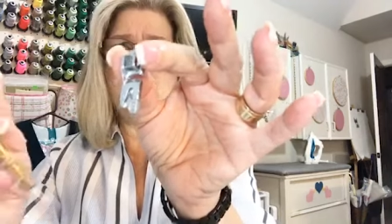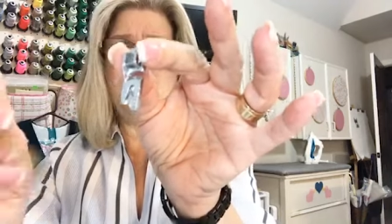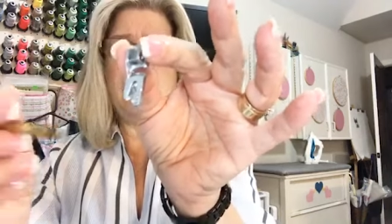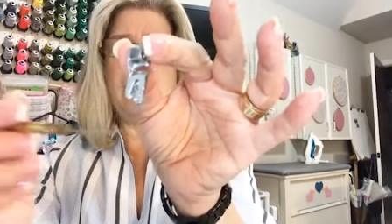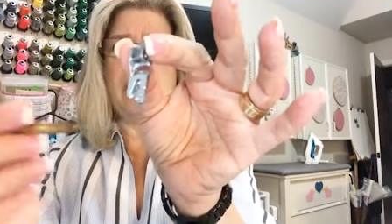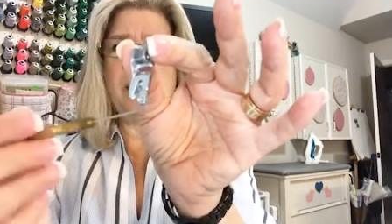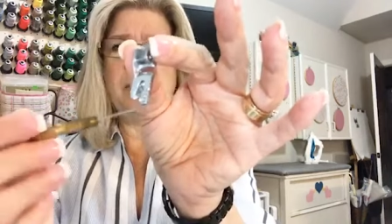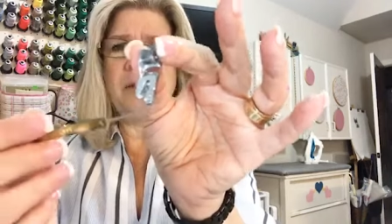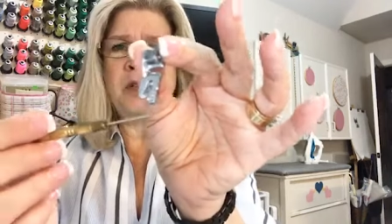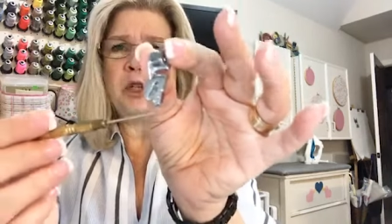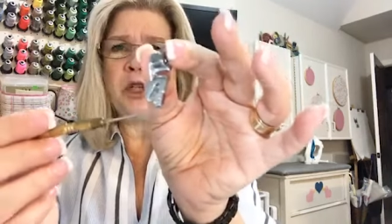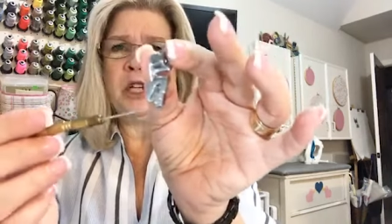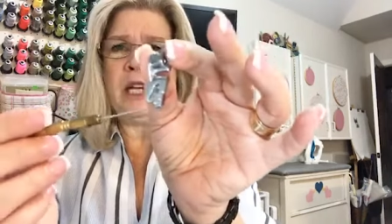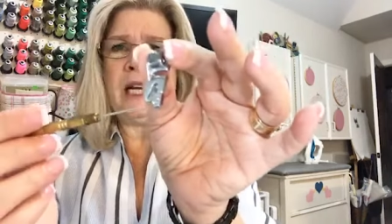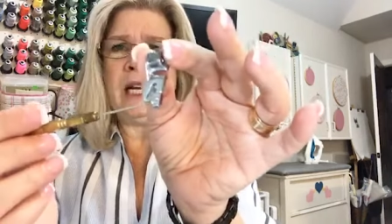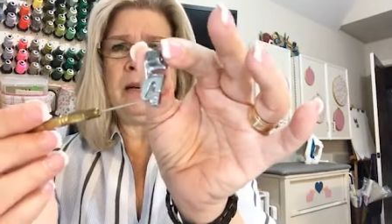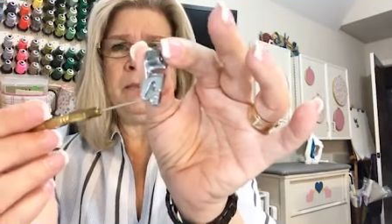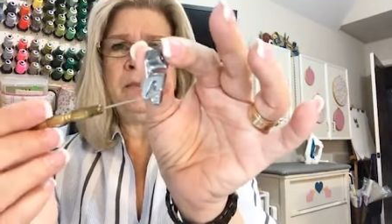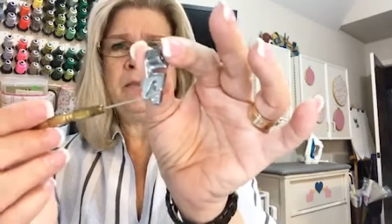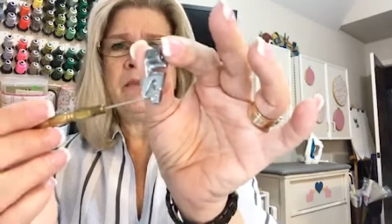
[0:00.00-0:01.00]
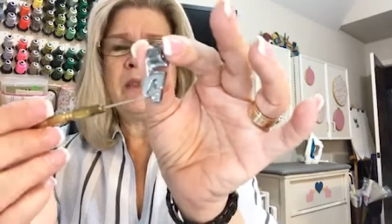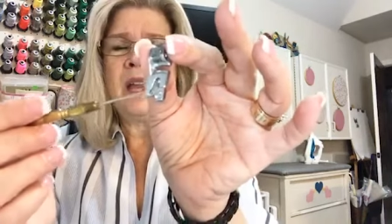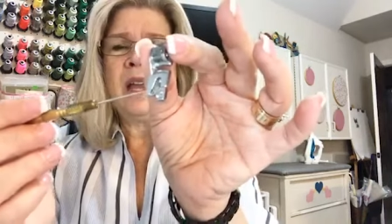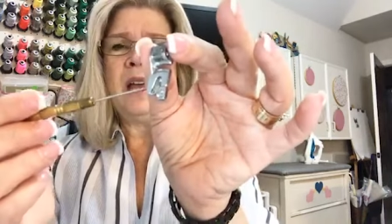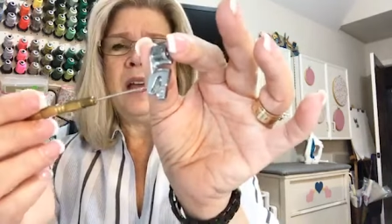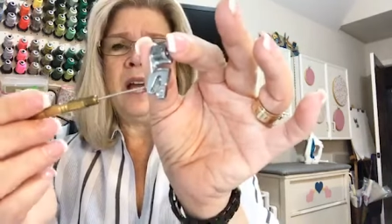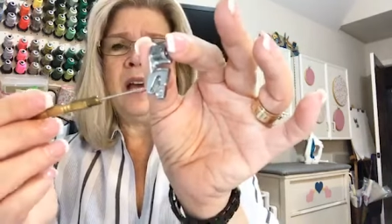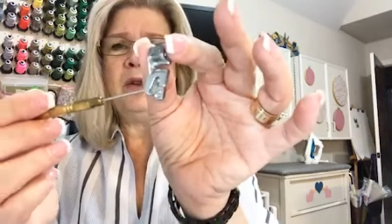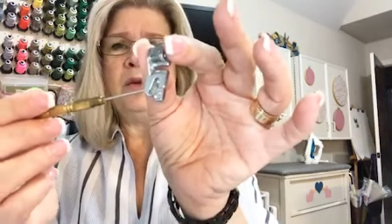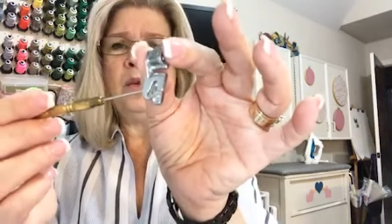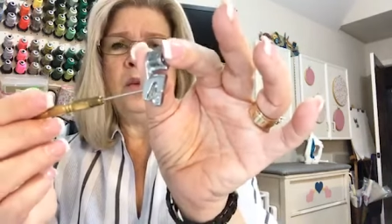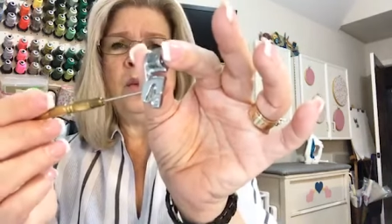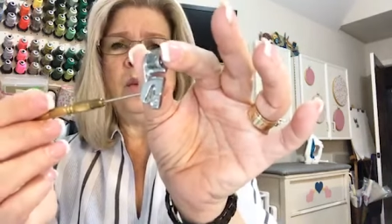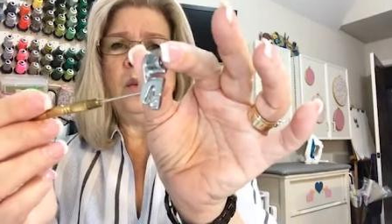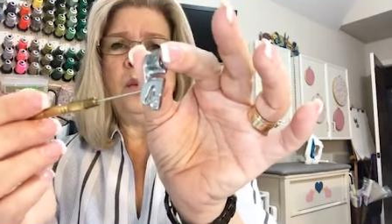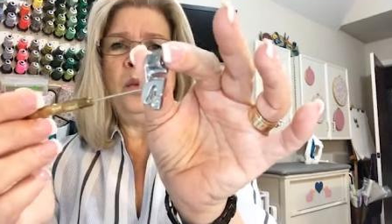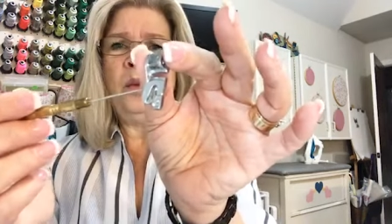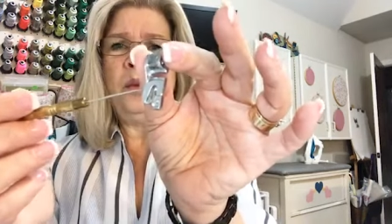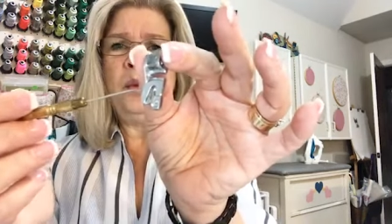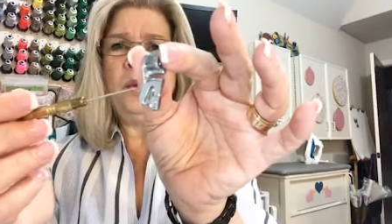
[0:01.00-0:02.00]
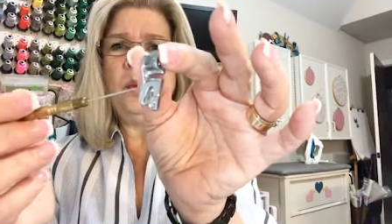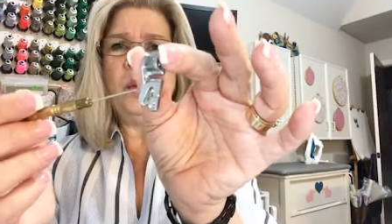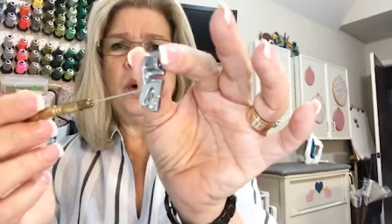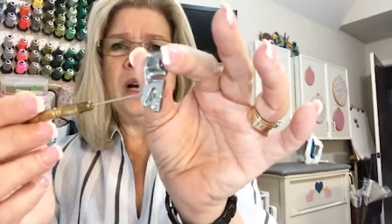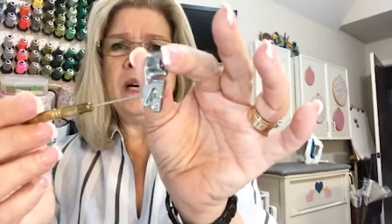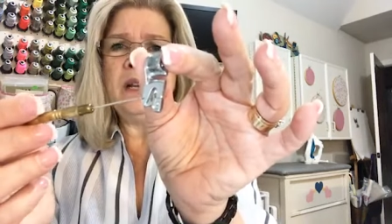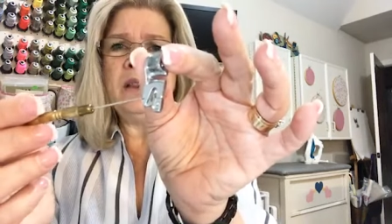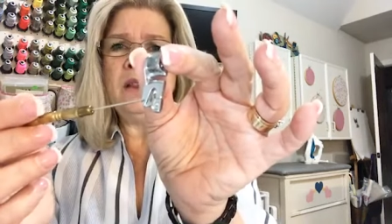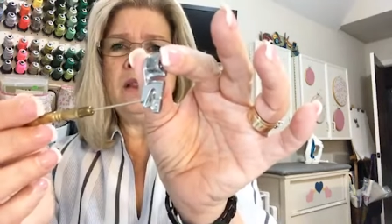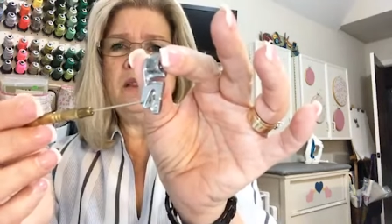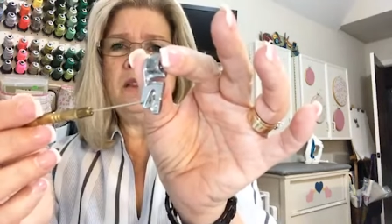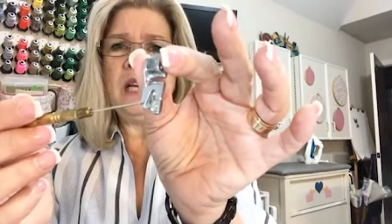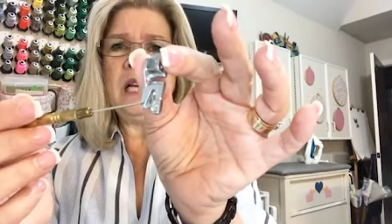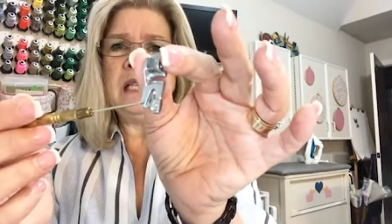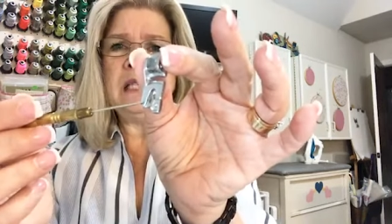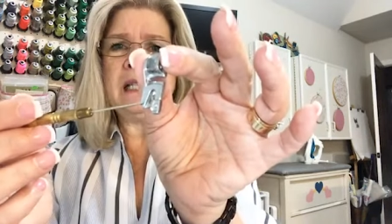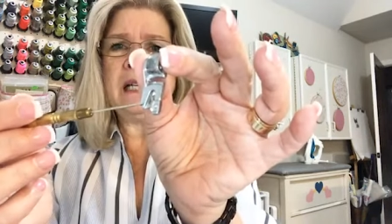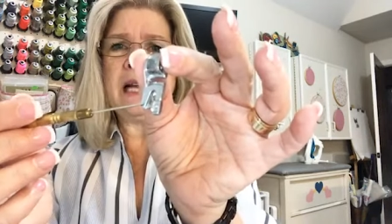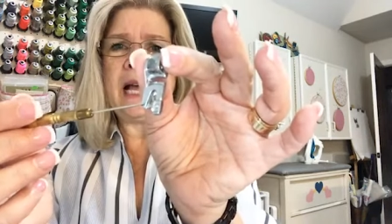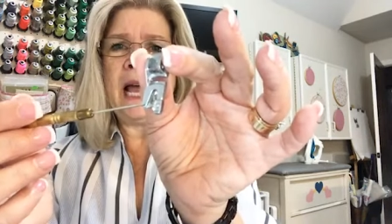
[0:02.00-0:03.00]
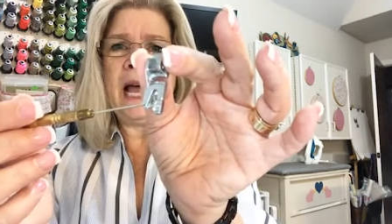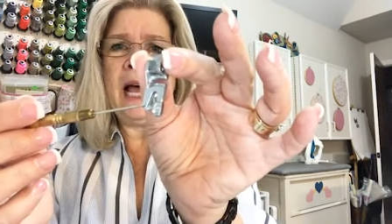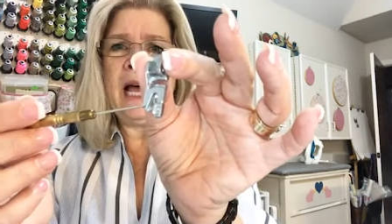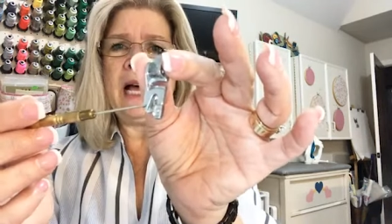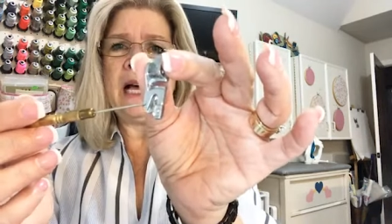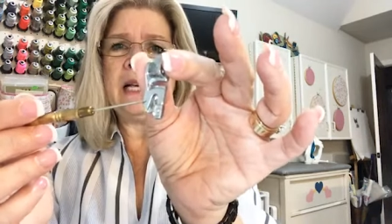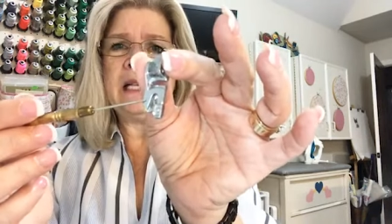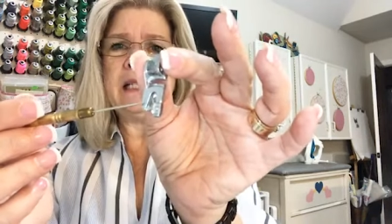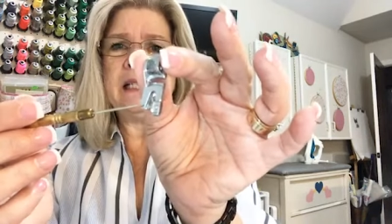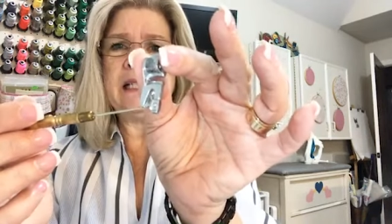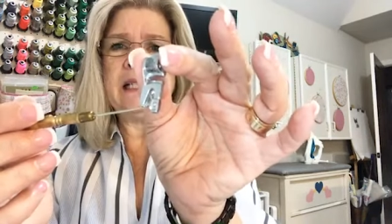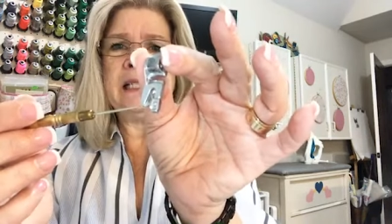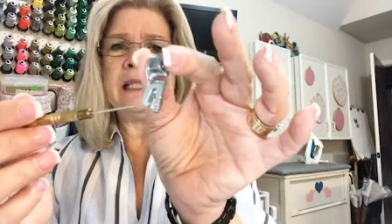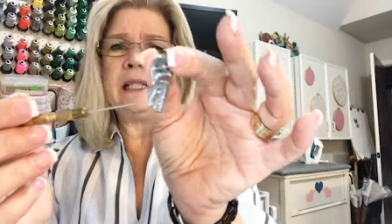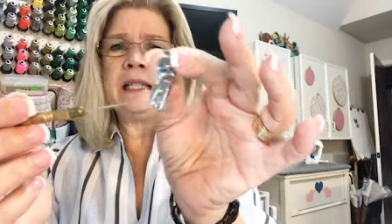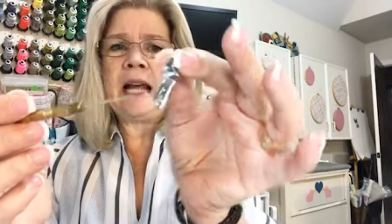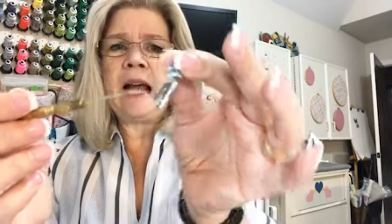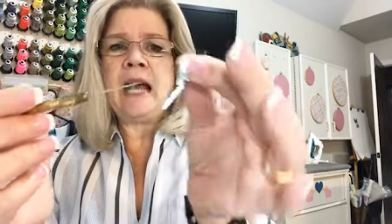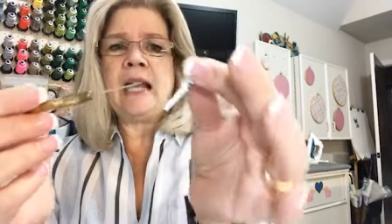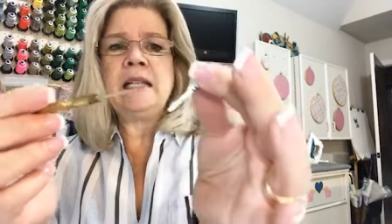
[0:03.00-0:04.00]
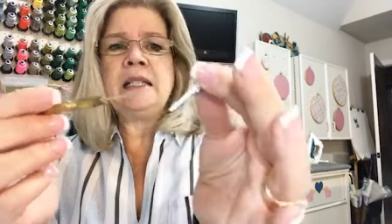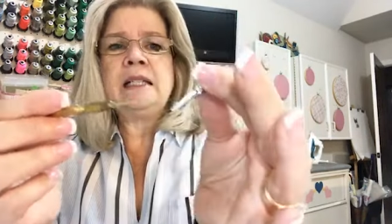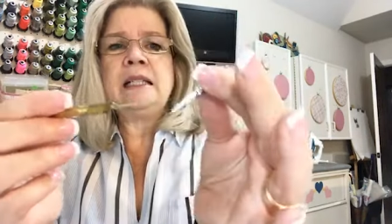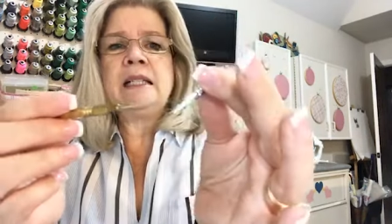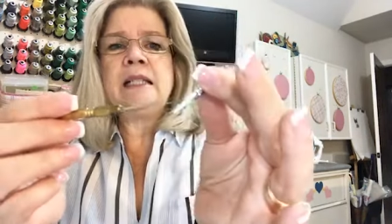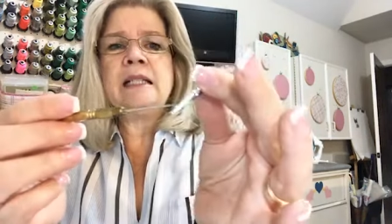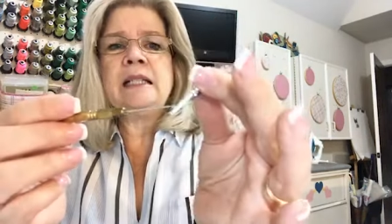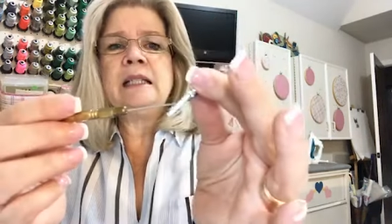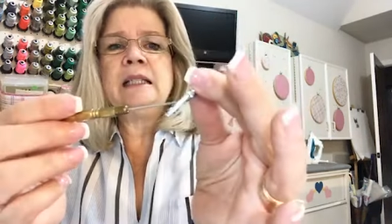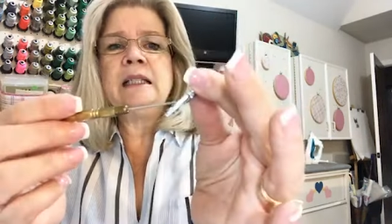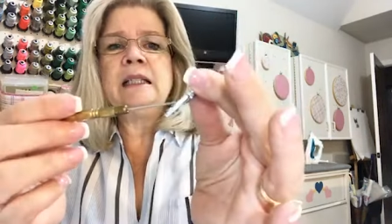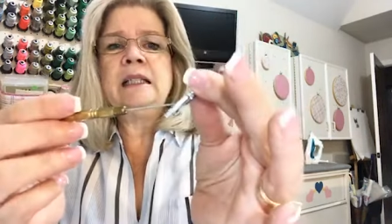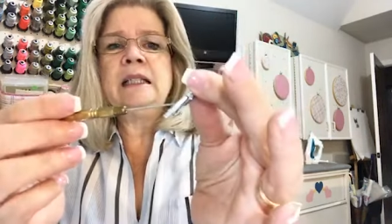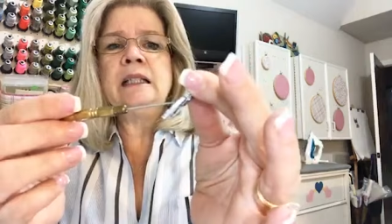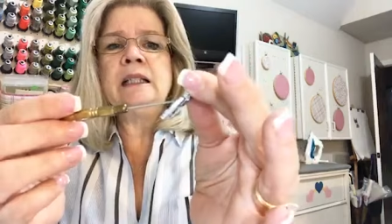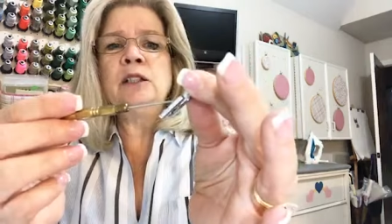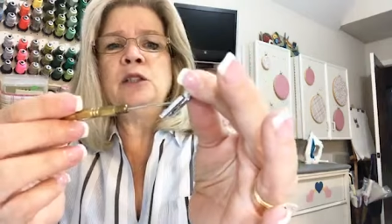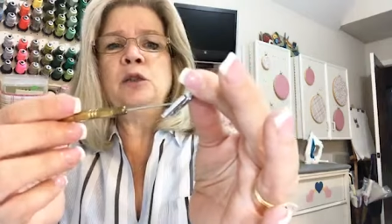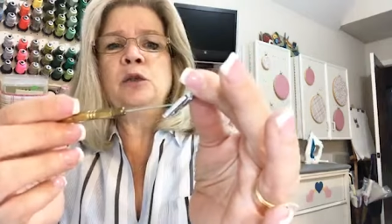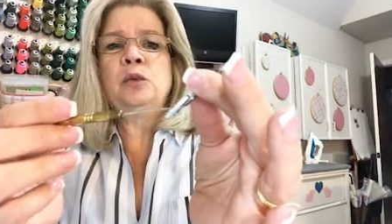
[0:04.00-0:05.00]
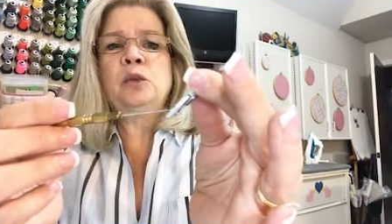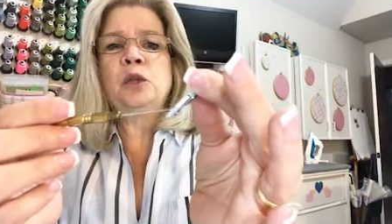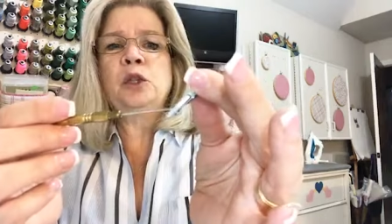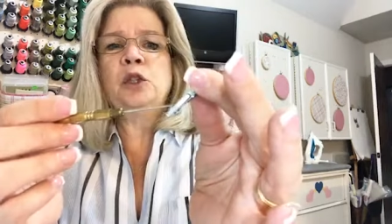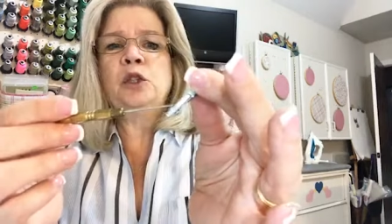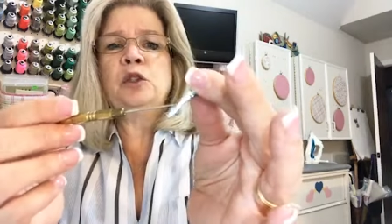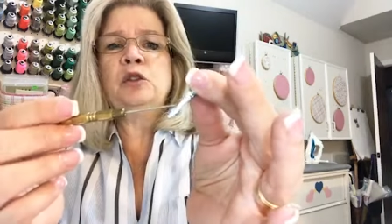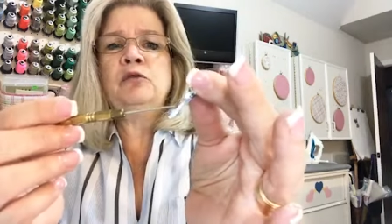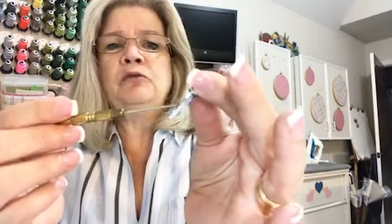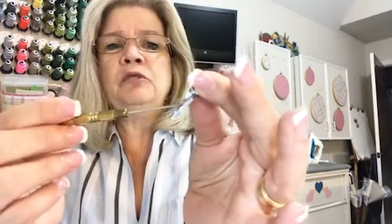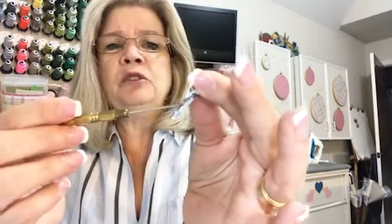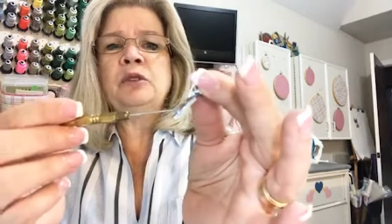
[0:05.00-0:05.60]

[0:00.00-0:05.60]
you buy your machine. And one of the things it has is it has this little groove.